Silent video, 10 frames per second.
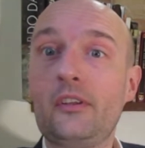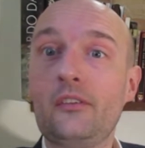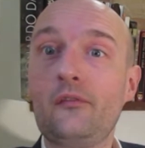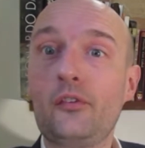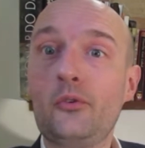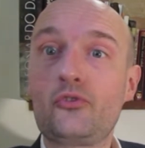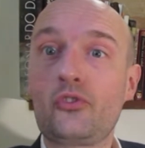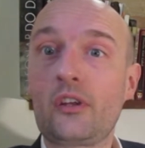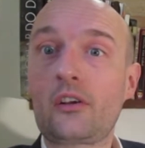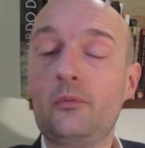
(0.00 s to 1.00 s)
in the
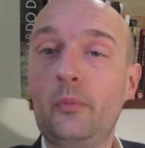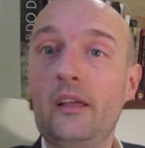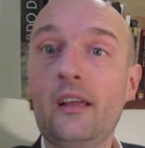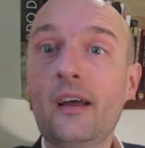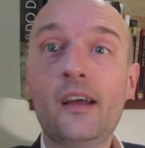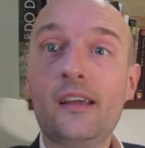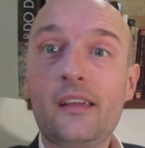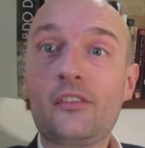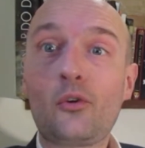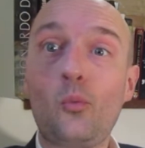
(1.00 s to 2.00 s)
future, and it could be
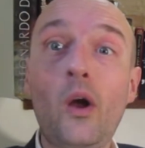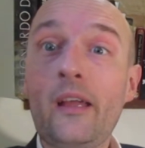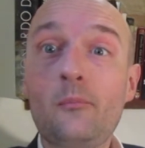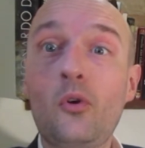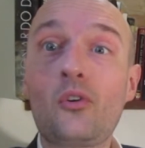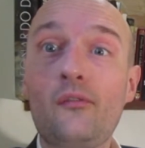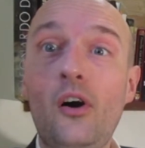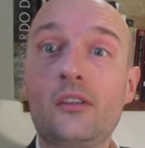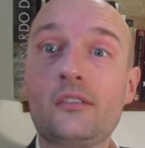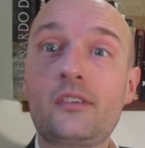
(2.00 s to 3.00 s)
either way more
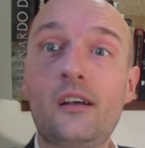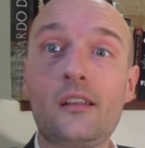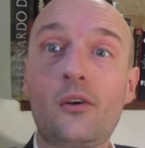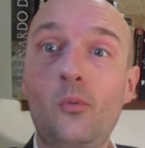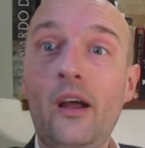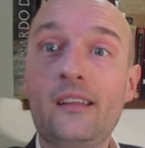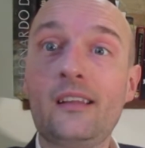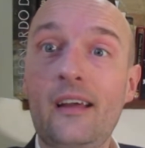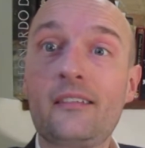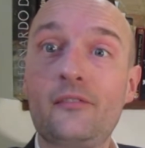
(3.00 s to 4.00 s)
volatile or way
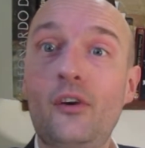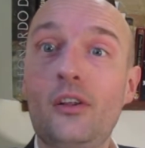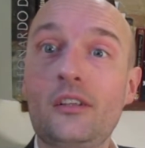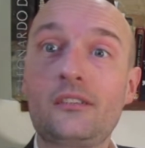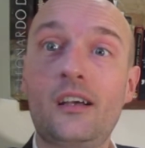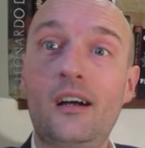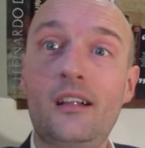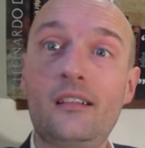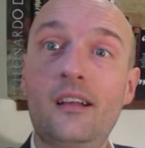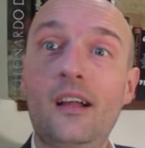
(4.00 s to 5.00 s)
less
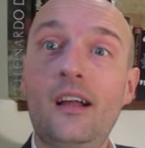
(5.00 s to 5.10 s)
volatile